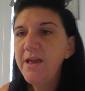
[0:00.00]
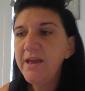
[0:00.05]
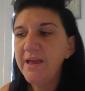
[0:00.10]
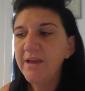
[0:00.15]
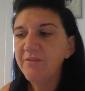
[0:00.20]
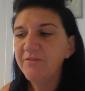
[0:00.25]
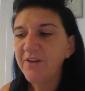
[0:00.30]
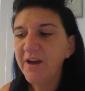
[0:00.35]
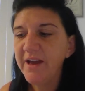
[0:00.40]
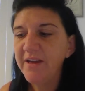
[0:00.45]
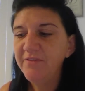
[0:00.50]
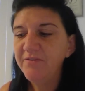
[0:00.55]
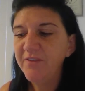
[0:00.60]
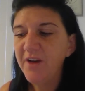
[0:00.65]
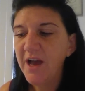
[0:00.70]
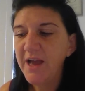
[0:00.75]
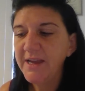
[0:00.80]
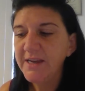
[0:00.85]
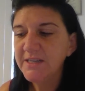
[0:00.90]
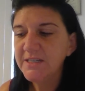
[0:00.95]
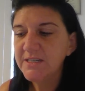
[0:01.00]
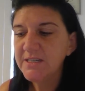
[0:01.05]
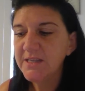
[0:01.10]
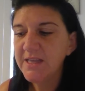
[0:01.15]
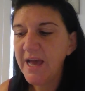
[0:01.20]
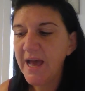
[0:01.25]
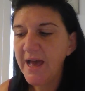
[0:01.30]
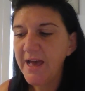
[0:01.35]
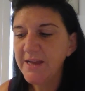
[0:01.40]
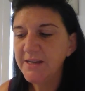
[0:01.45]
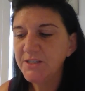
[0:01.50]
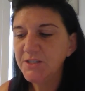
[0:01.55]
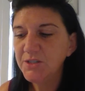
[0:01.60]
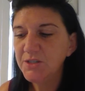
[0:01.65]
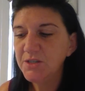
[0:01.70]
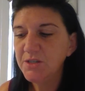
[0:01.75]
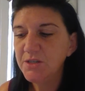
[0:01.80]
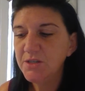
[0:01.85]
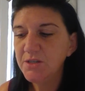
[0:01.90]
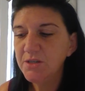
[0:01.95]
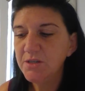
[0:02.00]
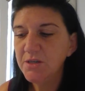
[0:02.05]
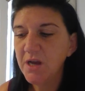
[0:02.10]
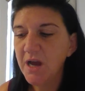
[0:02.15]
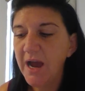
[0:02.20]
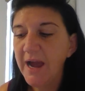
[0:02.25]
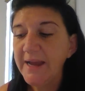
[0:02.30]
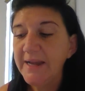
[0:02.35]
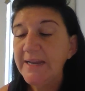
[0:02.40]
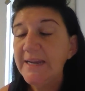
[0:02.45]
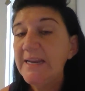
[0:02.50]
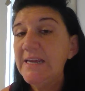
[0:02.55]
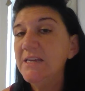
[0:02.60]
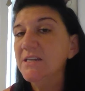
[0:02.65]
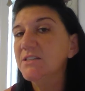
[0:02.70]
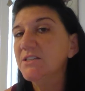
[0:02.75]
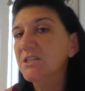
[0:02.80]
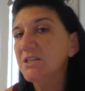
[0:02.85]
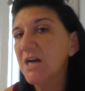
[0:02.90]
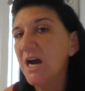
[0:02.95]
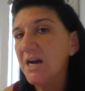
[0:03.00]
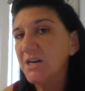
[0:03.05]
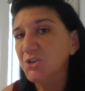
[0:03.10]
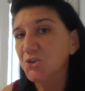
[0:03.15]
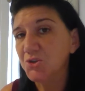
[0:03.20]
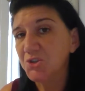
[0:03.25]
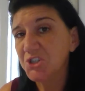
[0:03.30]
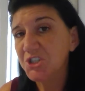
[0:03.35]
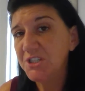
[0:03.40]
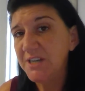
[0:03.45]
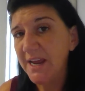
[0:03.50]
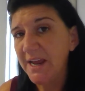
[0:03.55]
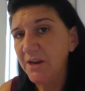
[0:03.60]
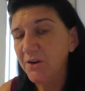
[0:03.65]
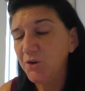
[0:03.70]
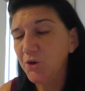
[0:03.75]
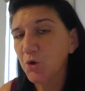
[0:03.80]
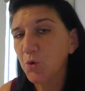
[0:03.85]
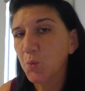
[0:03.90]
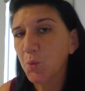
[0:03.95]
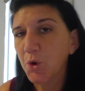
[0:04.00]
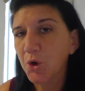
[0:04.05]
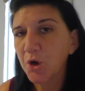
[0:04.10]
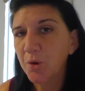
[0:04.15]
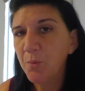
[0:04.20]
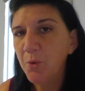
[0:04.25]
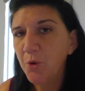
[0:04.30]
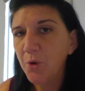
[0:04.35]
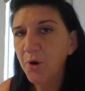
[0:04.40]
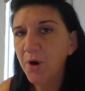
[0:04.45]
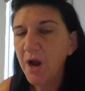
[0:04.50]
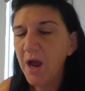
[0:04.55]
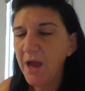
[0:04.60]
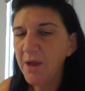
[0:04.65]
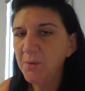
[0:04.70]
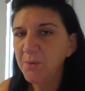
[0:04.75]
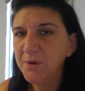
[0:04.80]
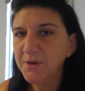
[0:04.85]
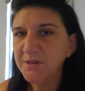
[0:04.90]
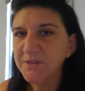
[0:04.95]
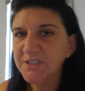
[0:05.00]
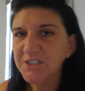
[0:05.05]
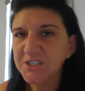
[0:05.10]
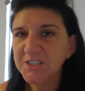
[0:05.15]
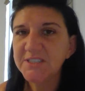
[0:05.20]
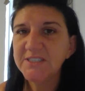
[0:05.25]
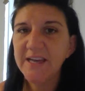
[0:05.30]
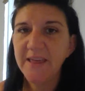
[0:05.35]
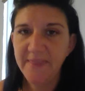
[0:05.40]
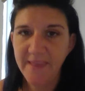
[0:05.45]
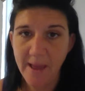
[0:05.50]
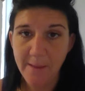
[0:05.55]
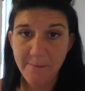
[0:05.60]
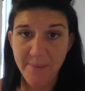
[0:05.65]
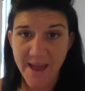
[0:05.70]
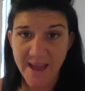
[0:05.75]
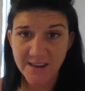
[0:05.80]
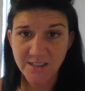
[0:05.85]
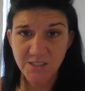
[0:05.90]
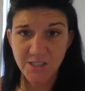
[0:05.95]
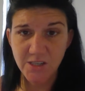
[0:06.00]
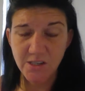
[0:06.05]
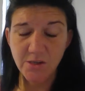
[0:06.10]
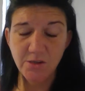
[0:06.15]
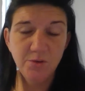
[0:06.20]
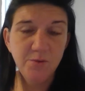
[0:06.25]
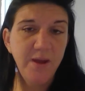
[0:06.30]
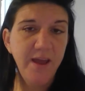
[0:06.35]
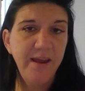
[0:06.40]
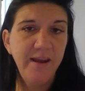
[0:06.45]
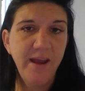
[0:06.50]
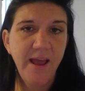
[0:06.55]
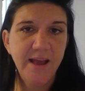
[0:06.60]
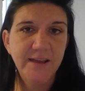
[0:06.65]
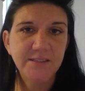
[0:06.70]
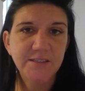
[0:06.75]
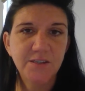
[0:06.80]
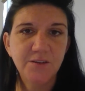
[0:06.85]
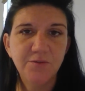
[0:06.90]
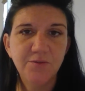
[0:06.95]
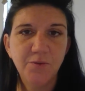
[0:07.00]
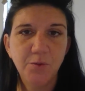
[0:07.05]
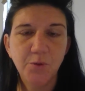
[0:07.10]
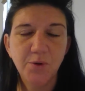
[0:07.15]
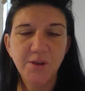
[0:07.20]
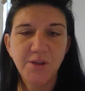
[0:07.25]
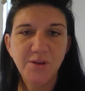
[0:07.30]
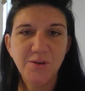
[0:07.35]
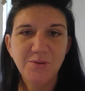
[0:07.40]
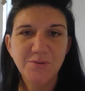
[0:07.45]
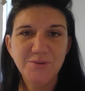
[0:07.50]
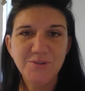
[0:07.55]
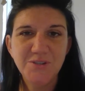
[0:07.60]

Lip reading: If I find that I need to understand your work more, I will just send that back to you and ask for you